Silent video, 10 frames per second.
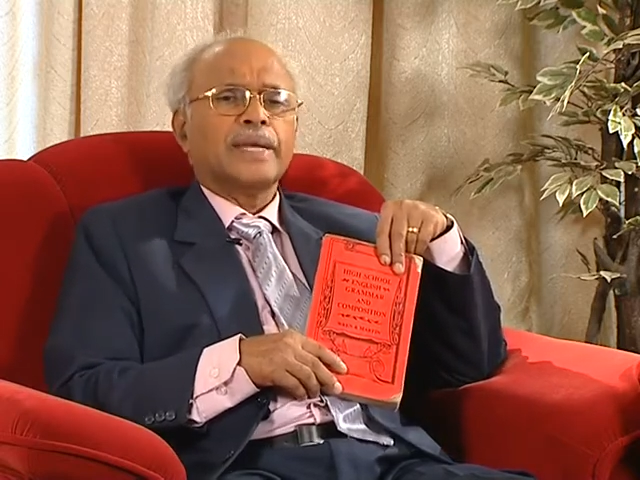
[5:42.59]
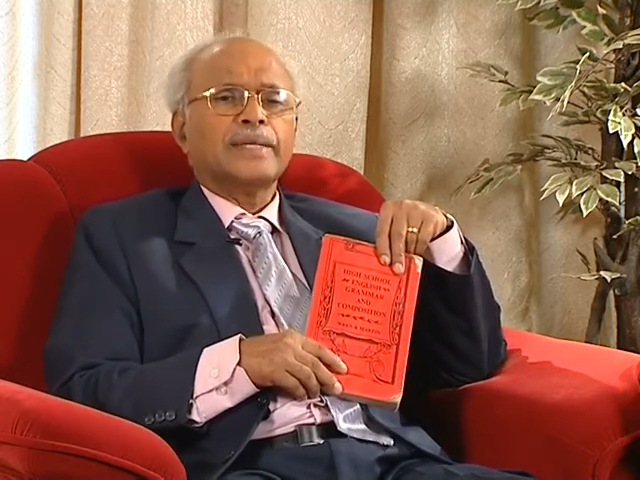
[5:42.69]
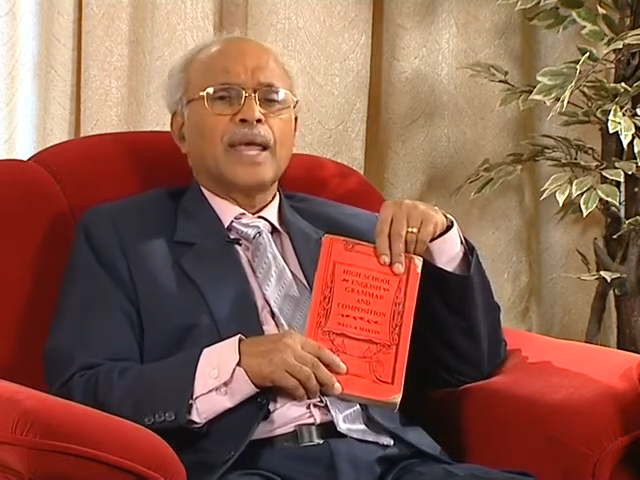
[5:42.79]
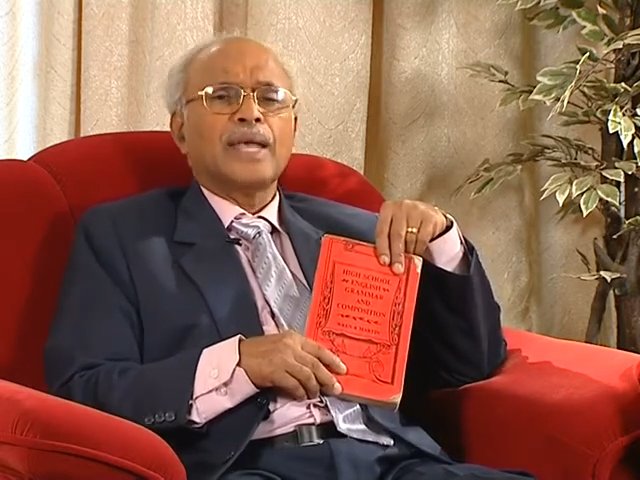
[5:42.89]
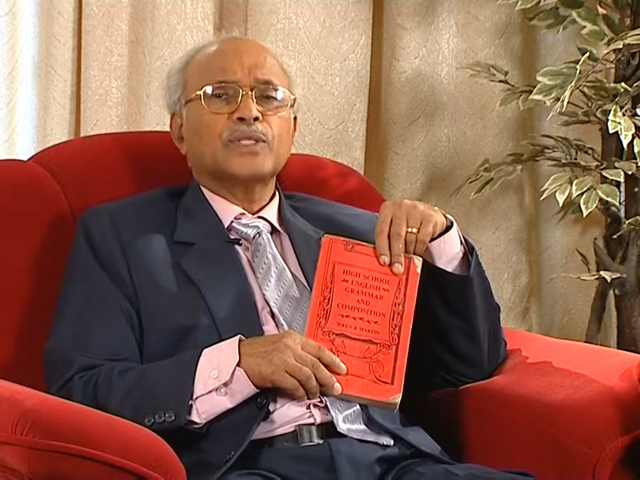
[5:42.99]
it
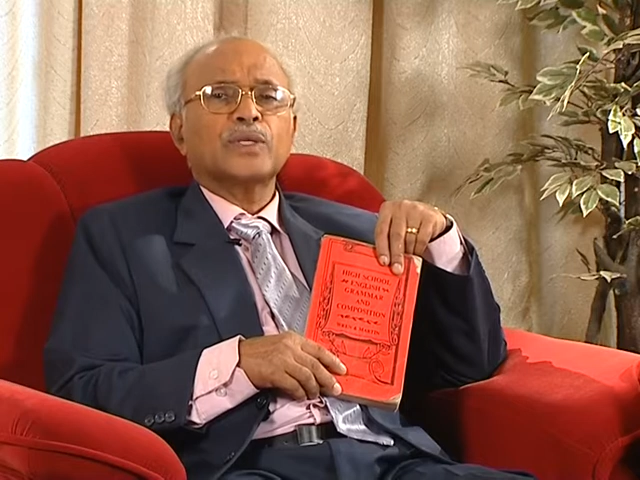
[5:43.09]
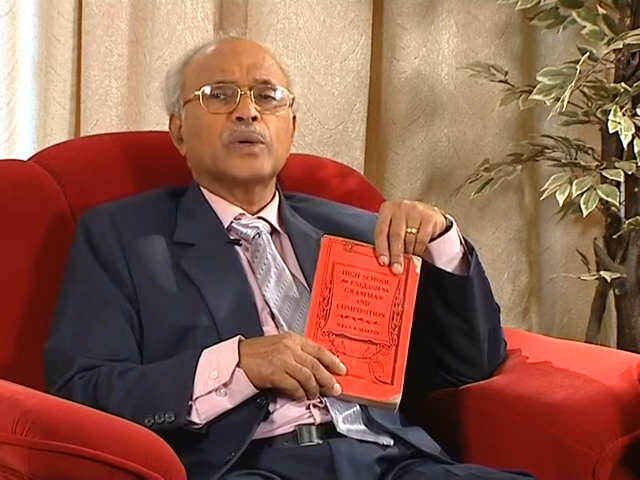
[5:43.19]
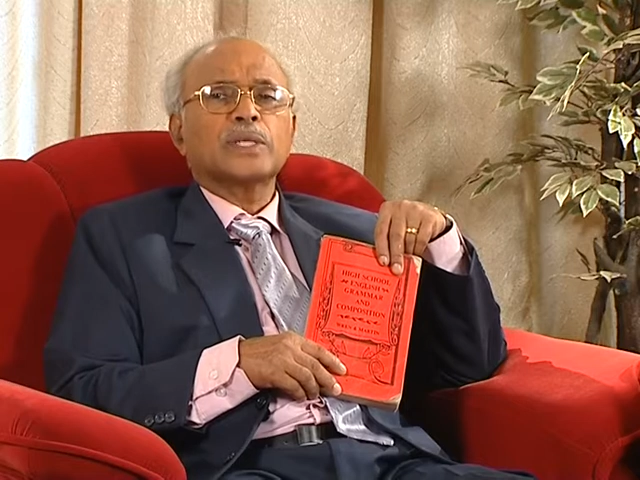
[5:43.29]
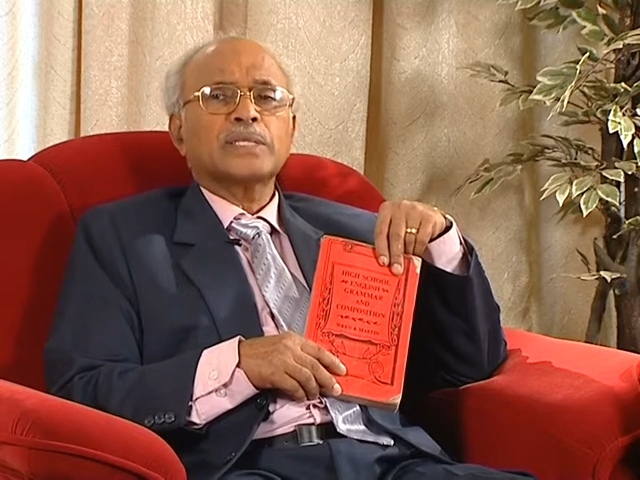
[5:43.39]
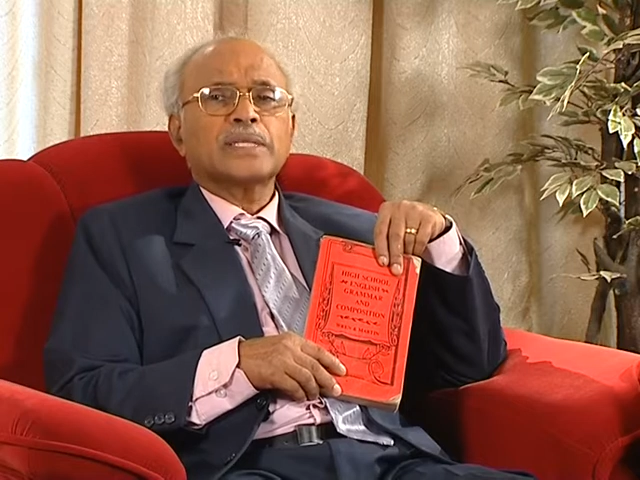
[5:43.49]
as
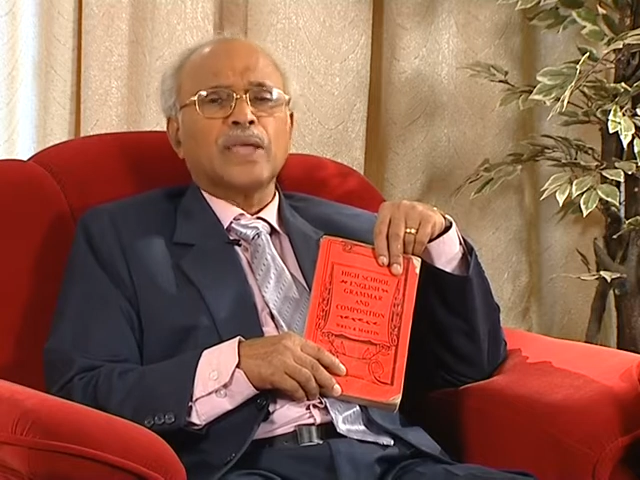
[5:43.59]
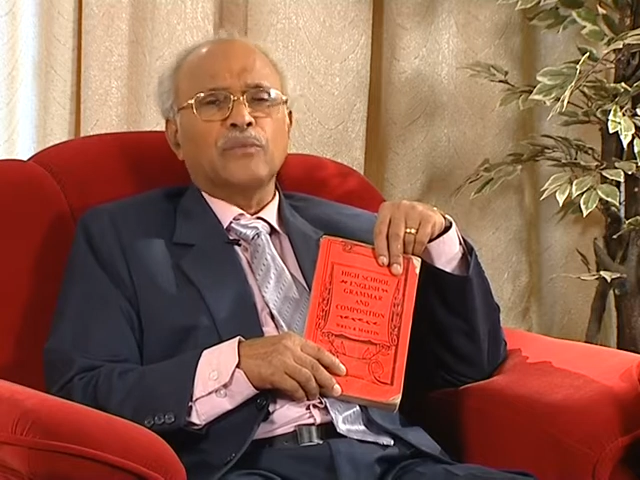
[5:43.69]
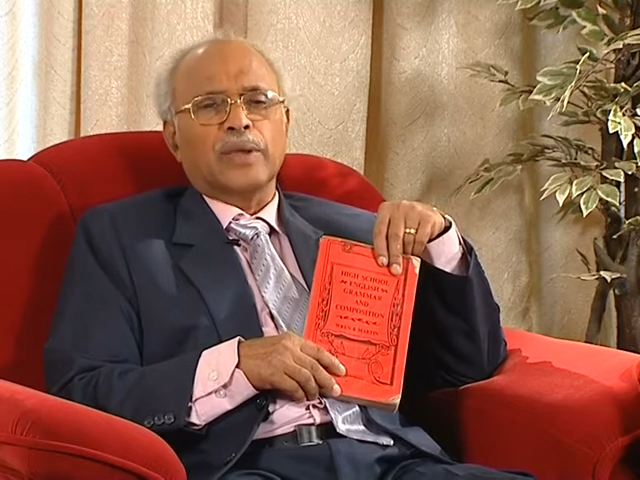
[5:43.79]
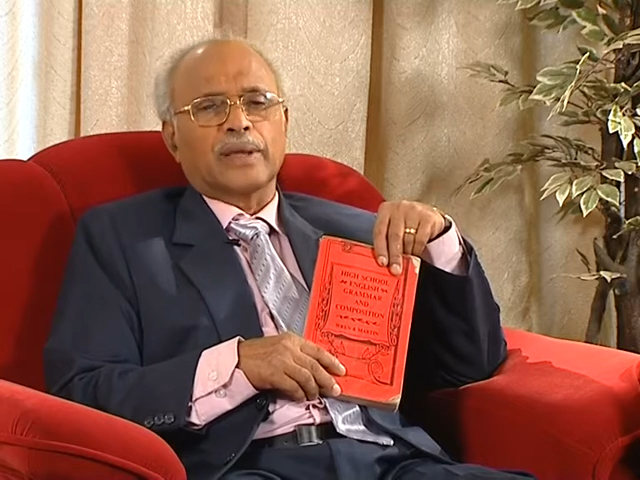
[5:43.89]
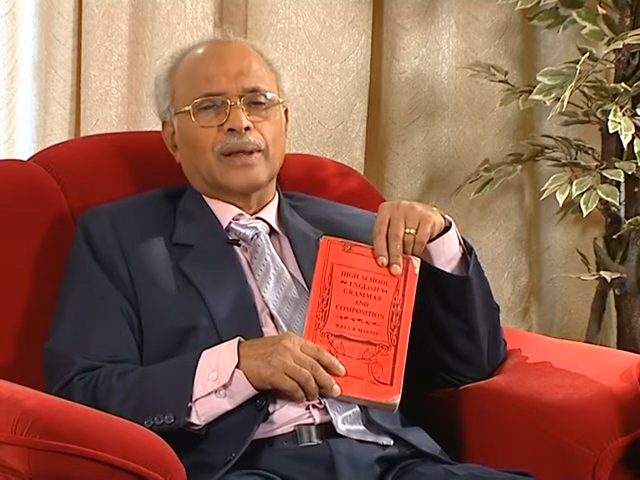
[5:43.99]
your
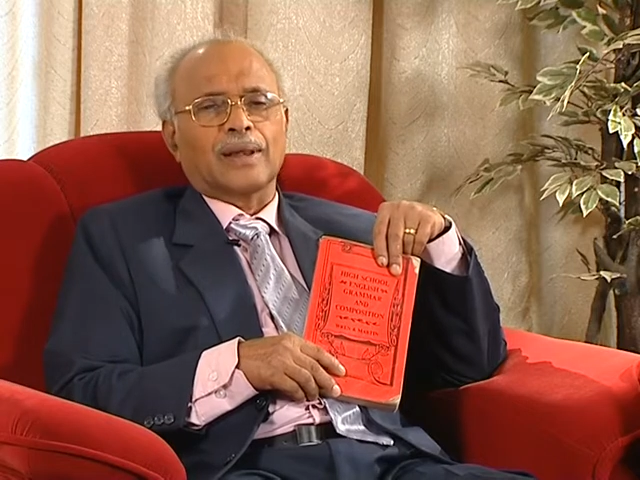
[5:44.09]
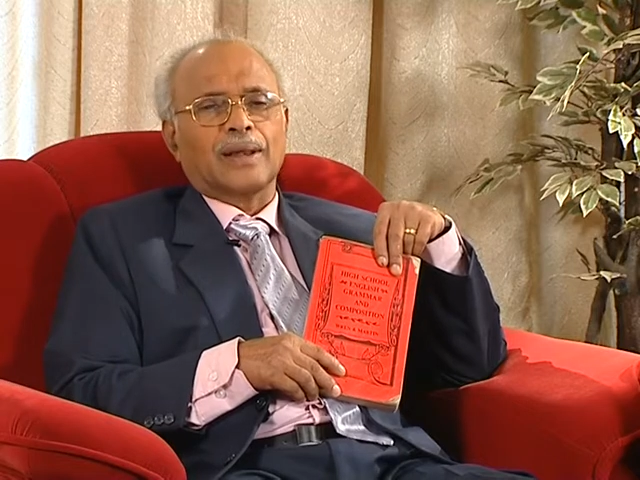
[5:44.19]
savior.